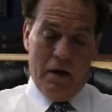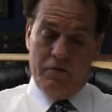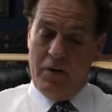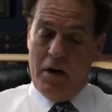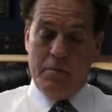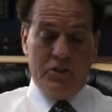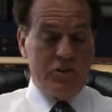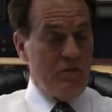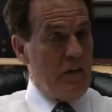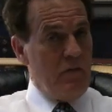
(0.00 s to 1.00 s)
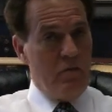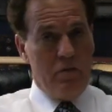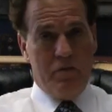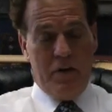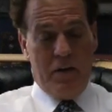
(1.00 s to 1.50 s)
Very much in favor
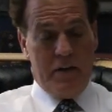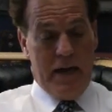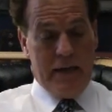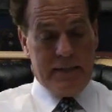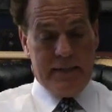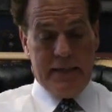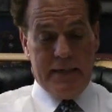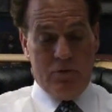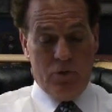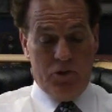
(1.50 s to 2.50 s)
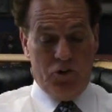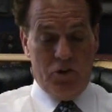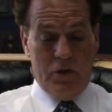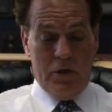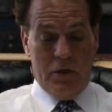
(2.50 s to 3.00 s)
of the fair tax, Cindy and
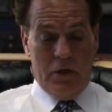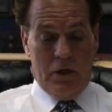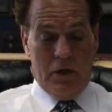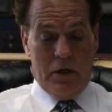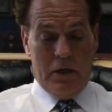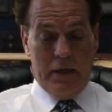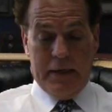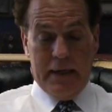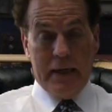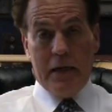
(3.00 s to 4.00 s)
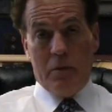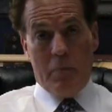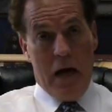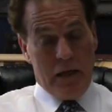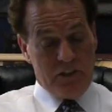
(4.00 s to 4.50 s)
Richard. Again, it
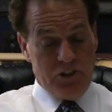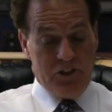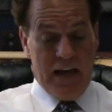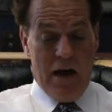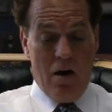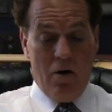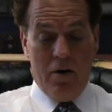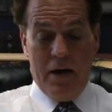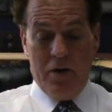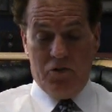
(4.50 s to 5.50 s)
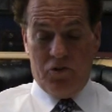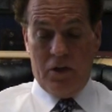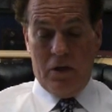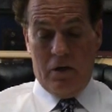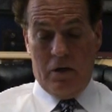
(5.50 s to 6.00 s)
abolishes the IRS
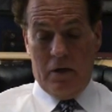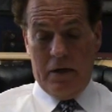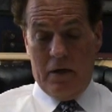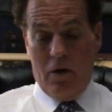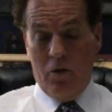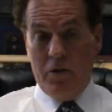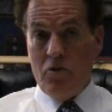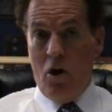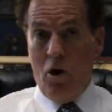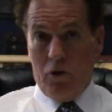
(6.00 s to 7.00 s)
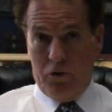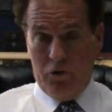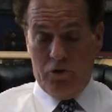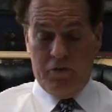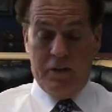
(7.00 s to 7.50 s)
and all these
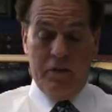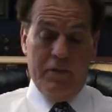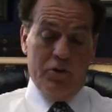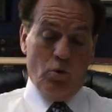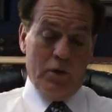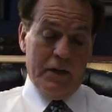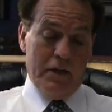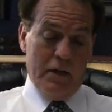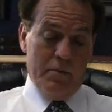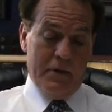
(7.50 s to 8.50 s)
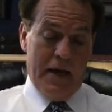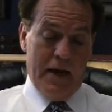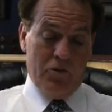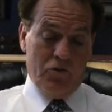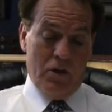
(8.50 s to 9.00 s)
auditors of individual income
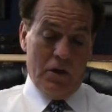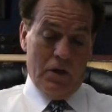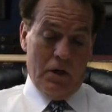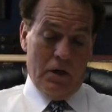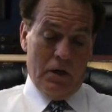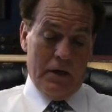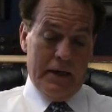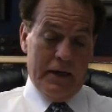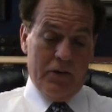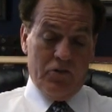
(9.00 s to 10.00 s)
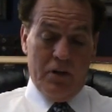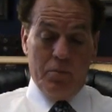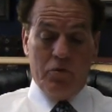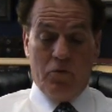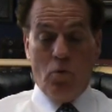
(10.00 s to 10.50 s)
tax. It
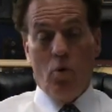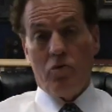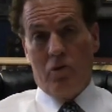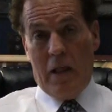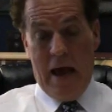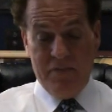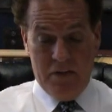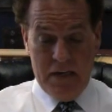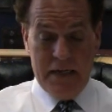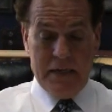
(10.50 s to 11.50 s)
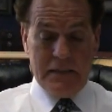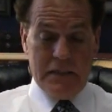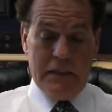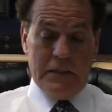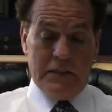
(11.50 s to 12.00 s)
exempts, of course, life
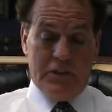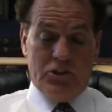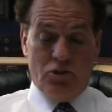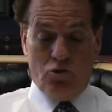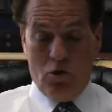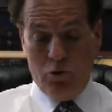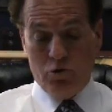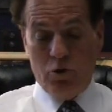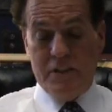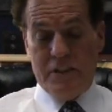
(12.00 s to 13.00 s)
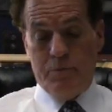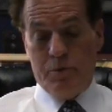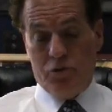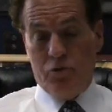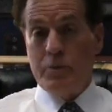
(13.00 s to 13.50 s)
needs such as groceries and
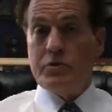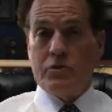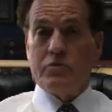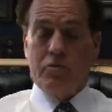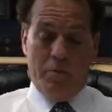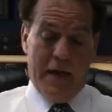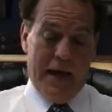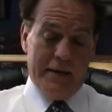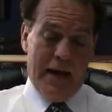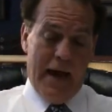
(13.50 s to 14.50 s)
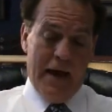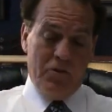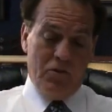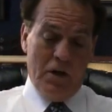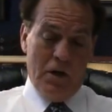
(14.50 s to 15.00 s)
prescriptions from that
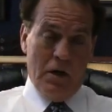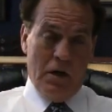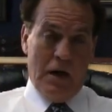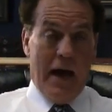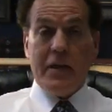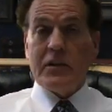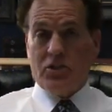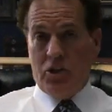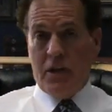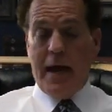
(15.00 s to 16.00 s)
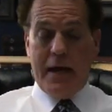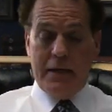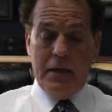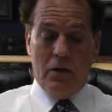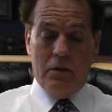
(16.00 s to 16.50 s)
tax. I think it's a good
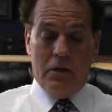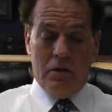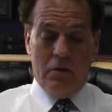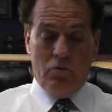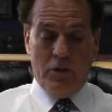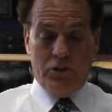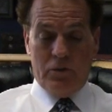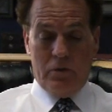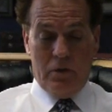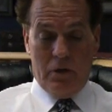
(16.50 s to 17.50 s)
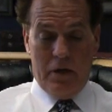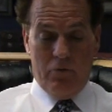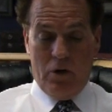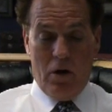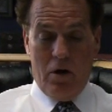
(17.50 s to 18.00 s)
idea, Richard,
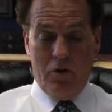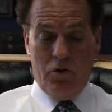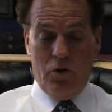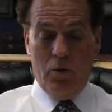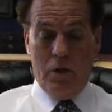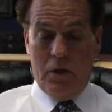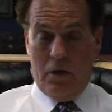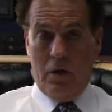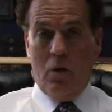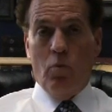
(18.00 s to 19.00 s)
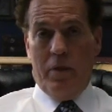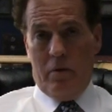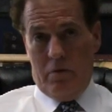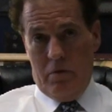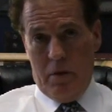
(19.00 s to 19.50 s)
in regard to when
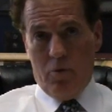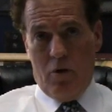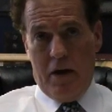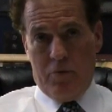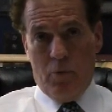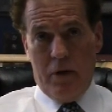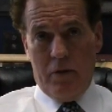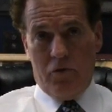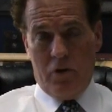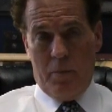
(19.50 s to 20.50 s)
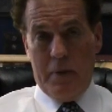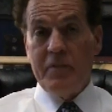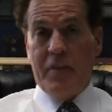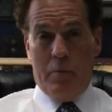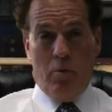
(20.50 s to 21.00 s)
the Democrats bring this up,
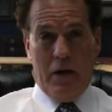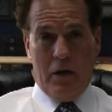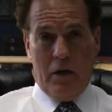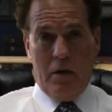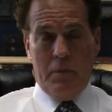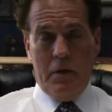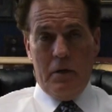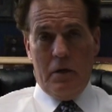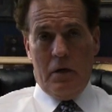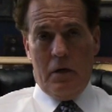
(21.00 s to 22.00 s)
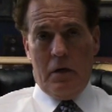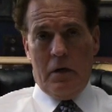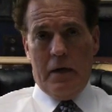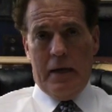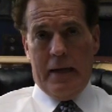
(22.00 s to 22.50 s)
if they bring it up,
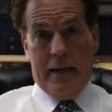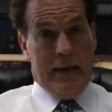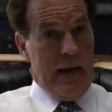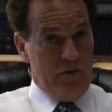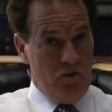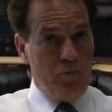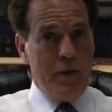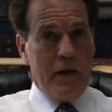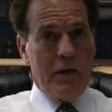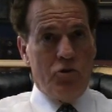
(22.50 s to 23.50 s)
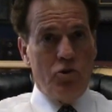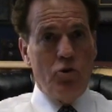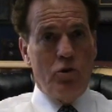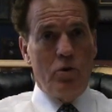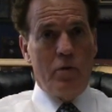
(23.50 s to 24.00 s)
and I suspect, as
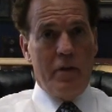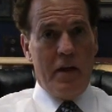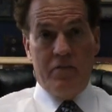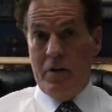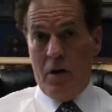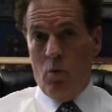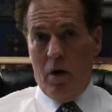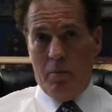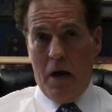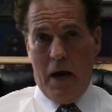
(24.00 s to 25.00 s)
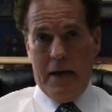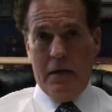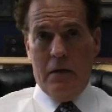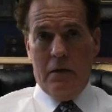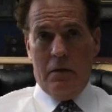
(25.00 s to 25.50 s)
you do, that they very well might
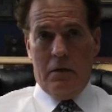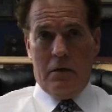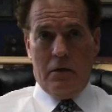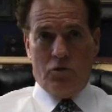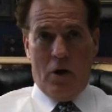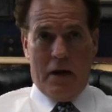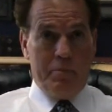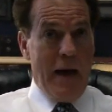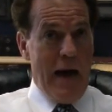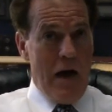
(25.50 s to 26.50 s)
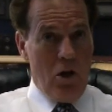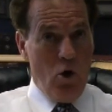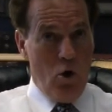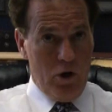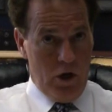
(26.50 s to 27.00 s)
try to pile
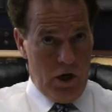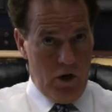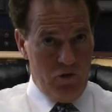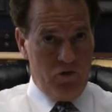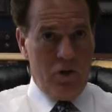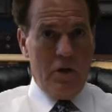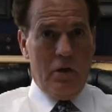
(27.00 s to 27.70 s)
on us